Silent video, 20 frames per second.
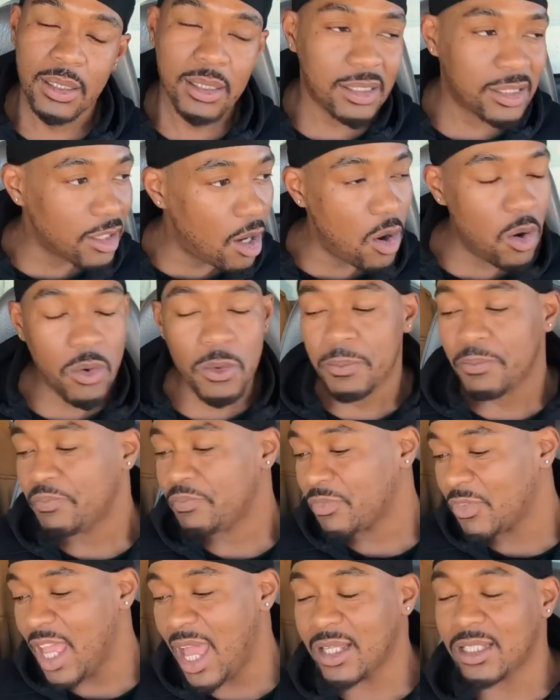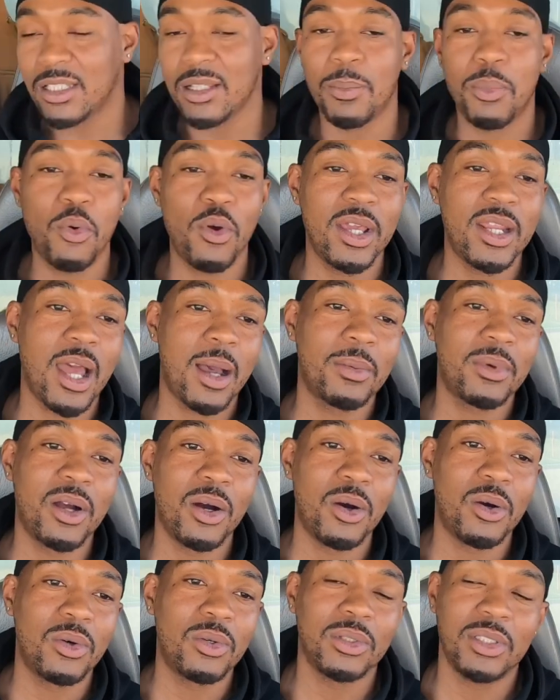So that's the point I'm
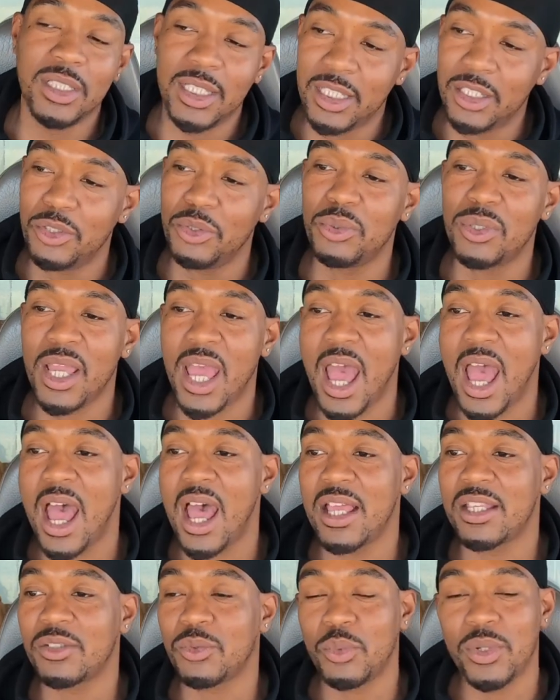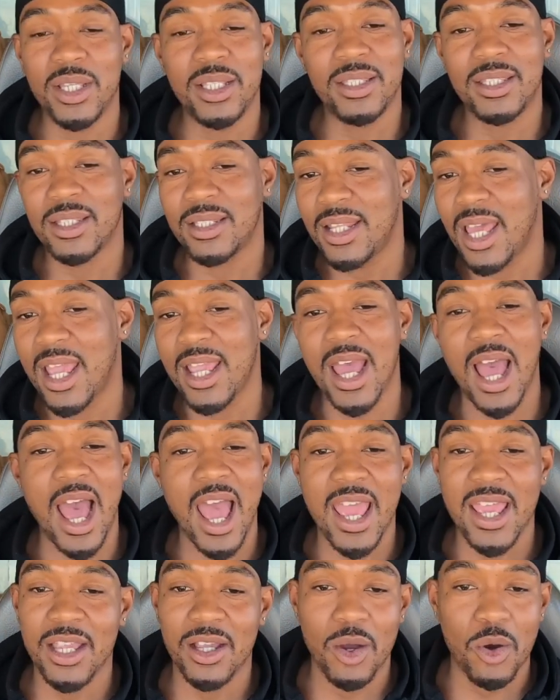going to leave you guys with today.
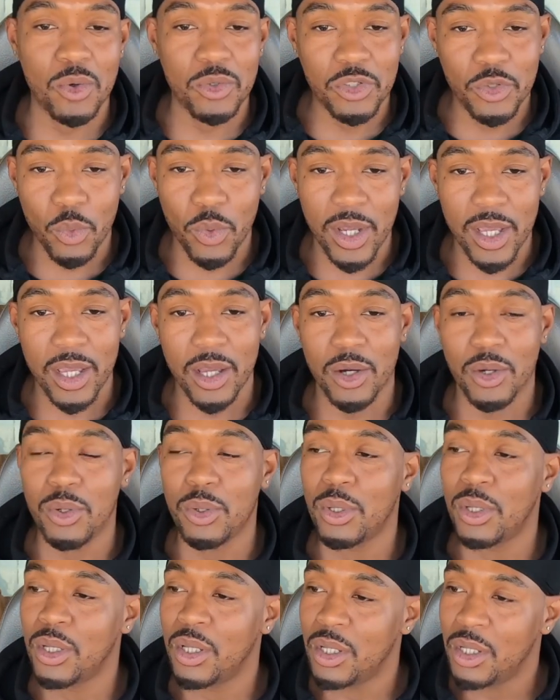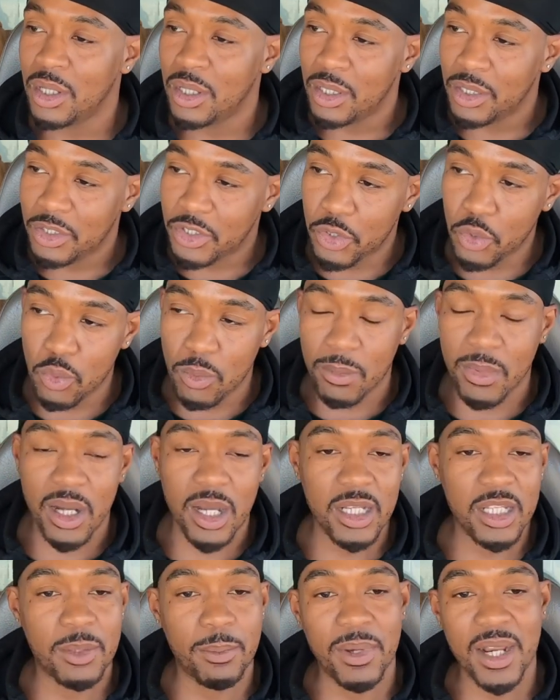I ain't going to dwell too
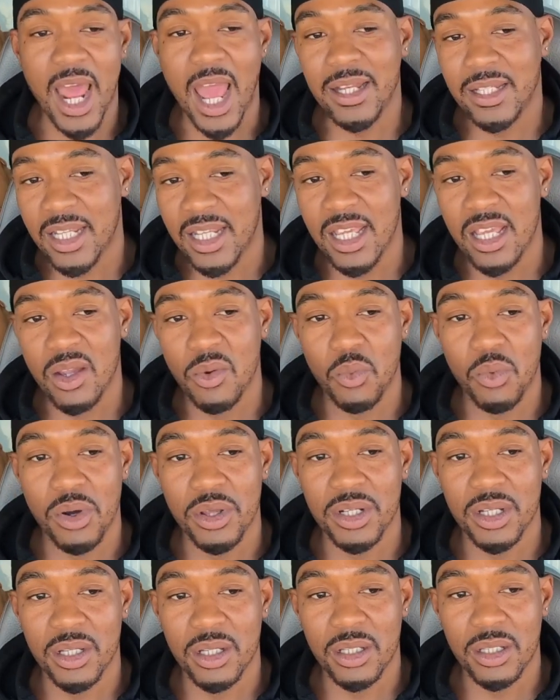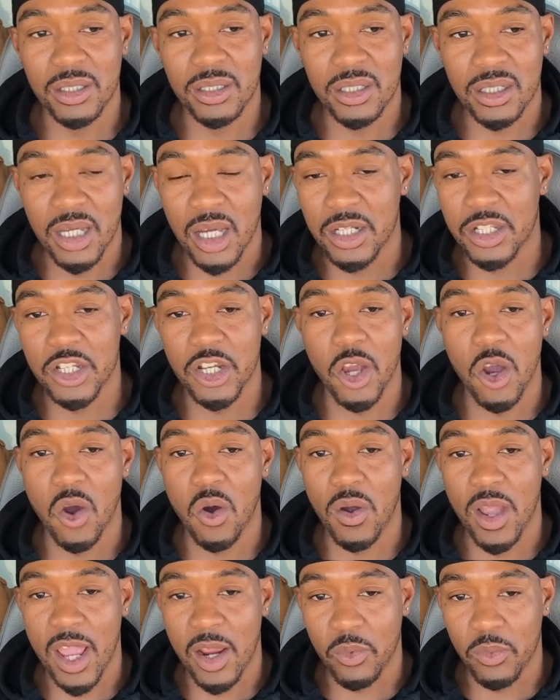much, but I did want to touch
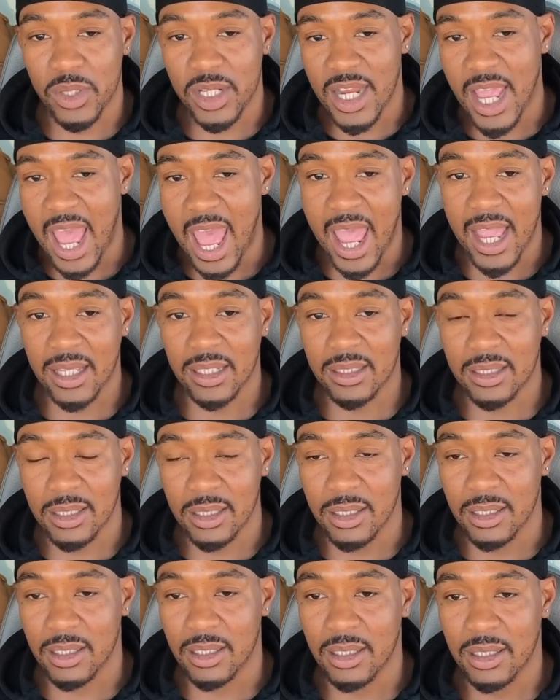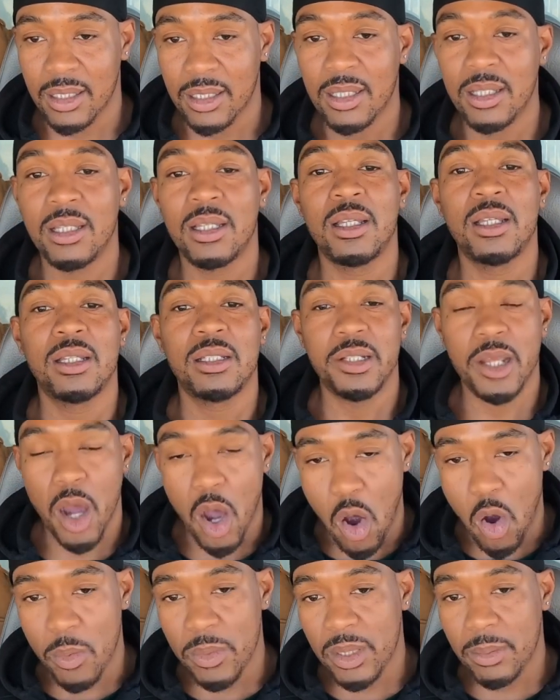on and react to the
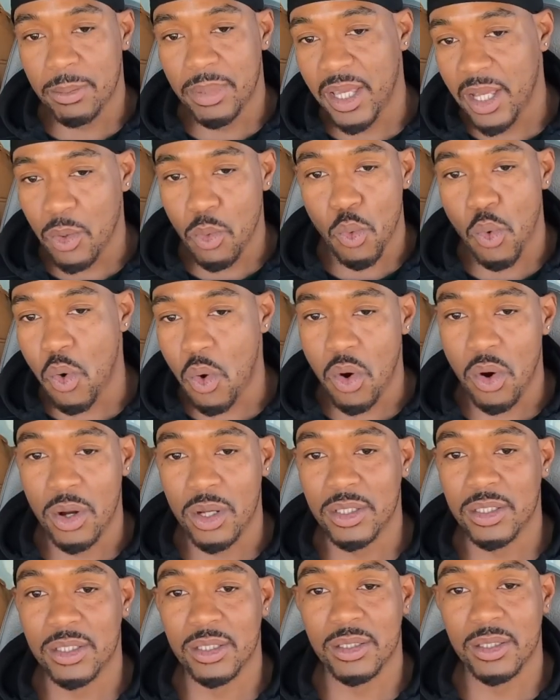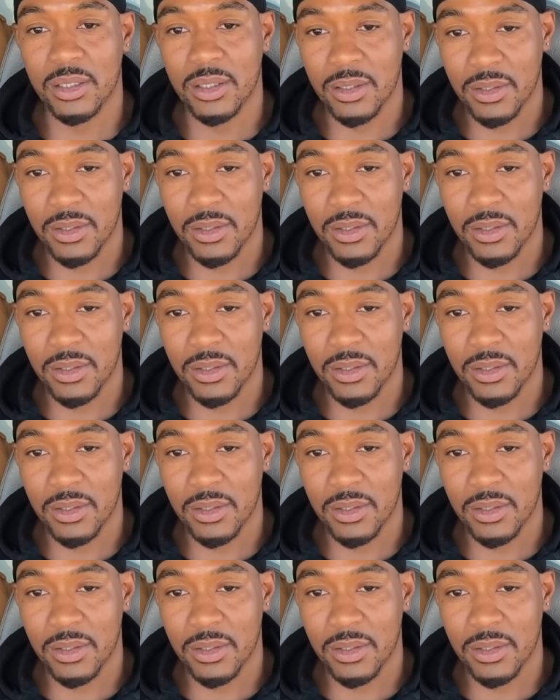homie Big Ward's